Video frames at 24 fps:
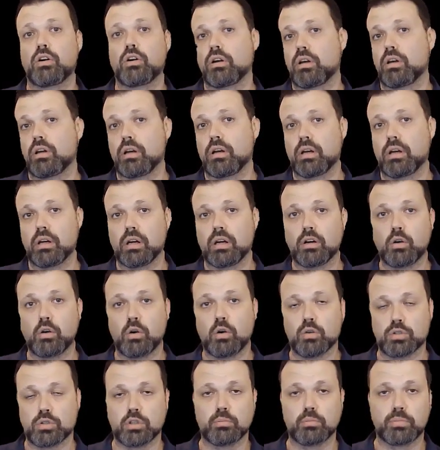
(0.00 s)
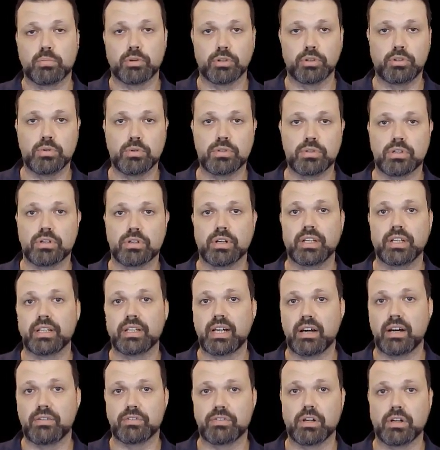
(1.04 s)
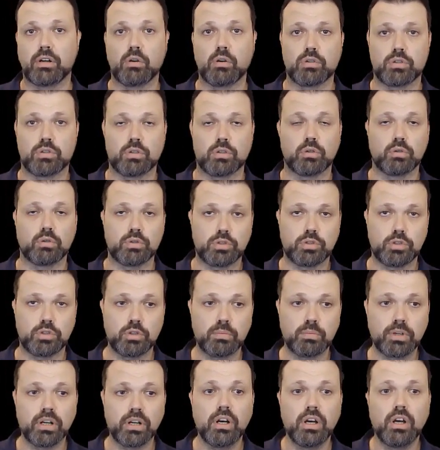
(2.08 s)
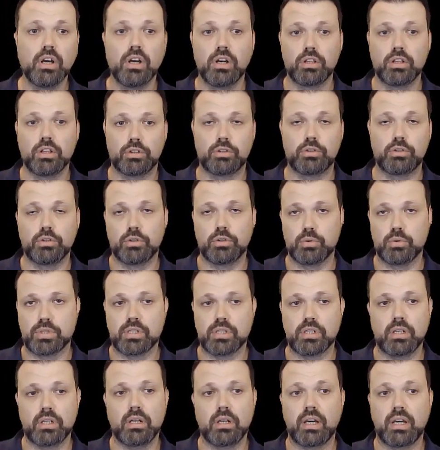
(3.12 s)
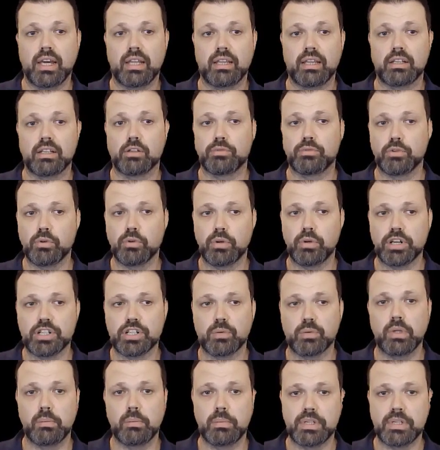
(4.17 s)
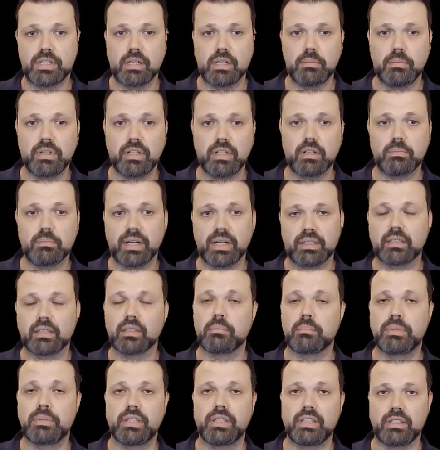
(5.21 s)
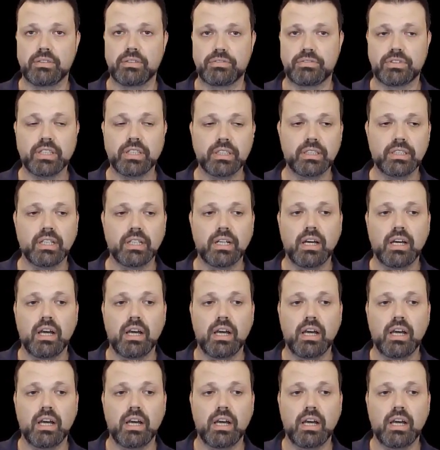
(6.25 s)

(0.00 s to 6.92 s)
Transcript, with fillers: uh, console producer and Kafka console consumer to use, uh, and configuration will be similar but a bit different